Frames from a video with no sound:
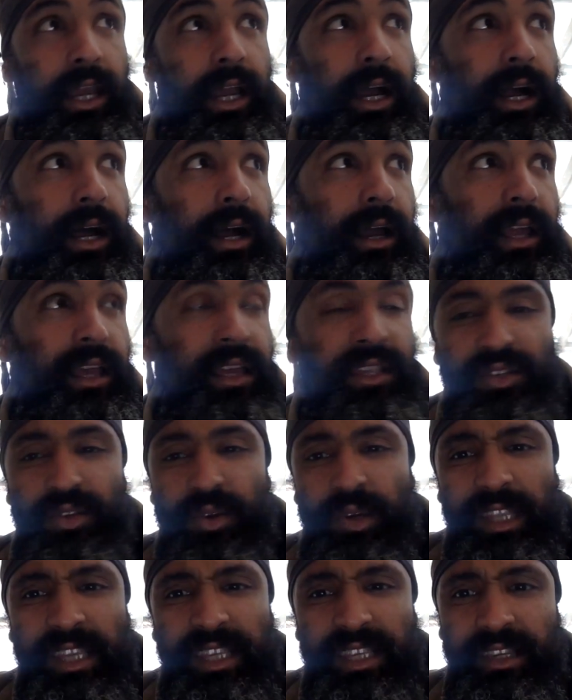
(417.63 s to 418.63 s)
and
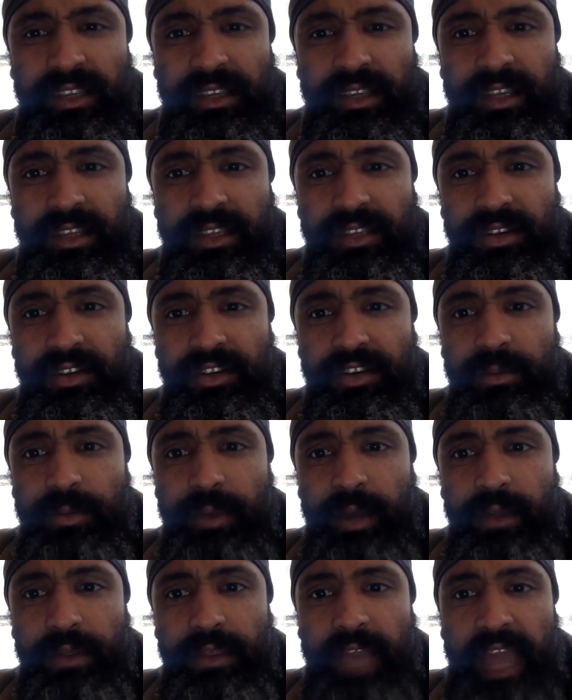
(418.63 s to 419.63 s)
so I'm less concerned
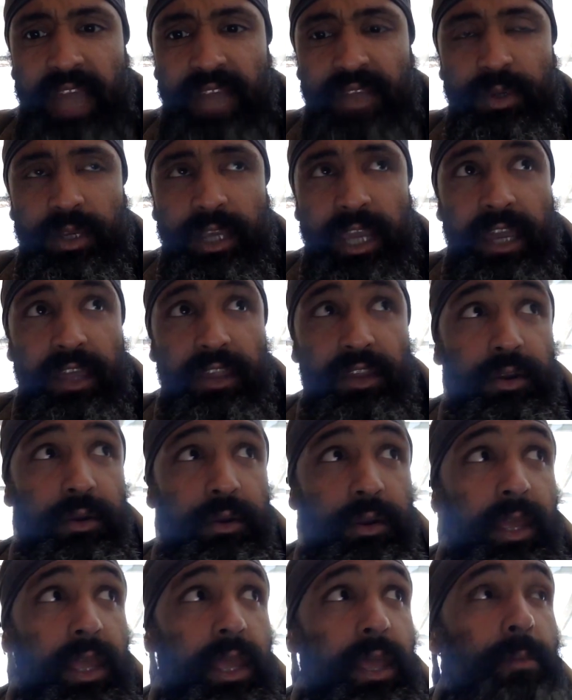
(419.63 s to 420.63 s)
about the actual
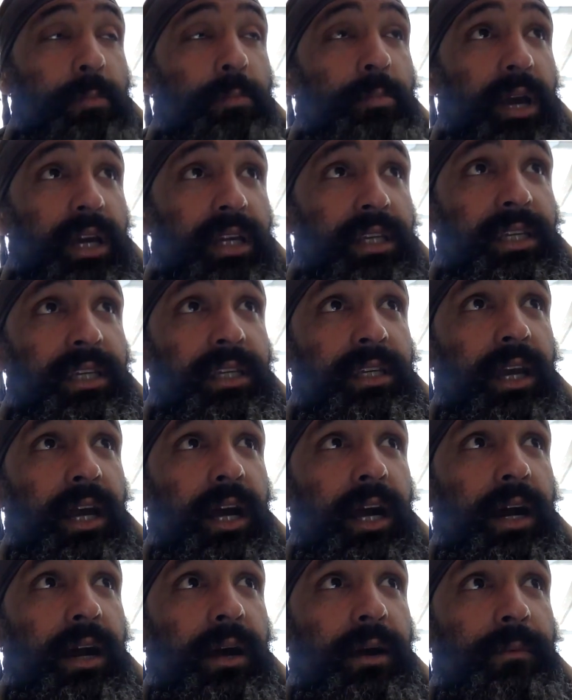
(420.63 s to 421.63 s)
calendar, but
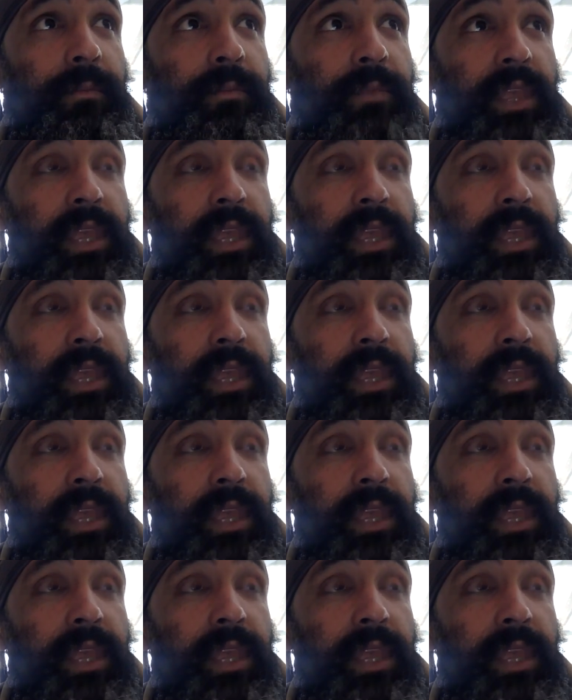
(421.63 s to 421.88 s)
um,